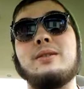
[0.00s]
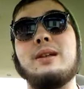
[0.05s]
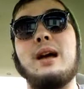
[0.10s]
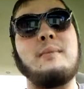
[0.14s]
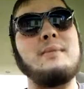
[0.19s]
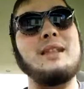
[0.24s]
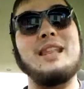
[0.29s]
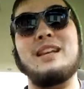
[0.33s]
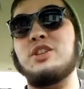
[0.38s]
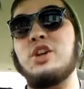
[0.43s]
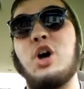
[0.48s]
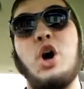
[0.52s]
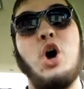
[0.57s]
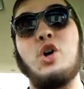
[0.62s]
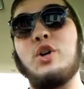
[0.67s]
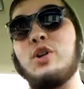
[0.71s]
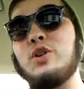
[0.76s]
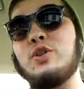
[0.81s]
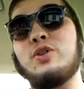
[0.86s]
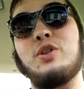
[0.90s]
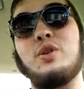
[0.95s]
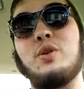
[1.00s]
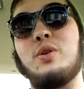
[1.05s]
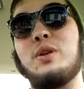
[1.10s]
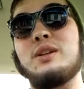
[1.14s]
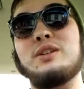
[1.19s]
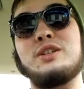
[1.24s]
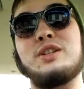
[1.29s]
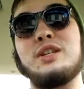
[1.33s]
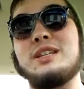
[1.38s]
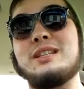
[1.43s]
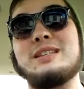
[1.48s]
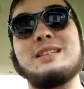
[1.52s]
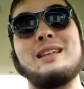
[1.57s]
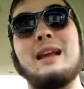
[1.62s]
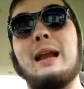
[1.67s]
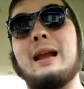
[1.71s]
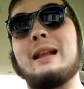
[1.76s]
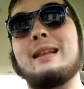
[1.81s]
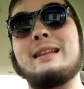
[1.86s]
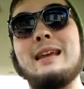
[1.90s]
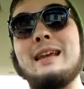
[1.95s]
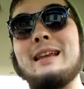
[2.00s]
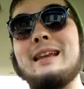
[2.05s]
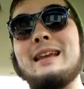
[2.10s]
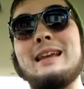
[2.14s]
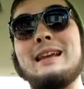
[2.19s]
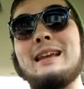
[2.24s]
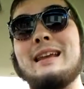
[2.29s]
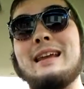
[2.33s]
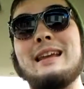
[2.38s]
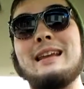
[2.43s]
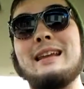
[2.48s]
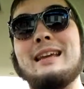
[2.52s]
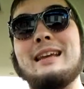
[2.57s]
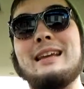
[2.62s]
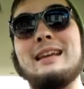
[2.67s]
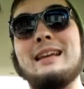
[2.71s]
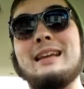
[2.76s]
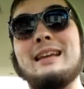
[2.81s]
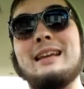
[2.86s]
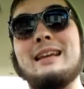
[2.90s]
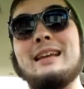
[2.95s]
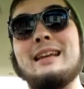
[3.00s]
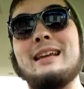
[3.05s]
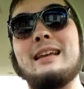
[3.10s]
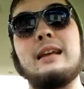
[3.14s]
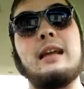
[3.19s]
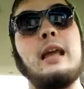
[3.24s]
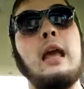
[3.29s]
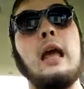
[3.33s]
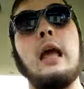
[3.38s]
That's all you're doing is just like ding, ding, ding, ding, ding, ding, ding.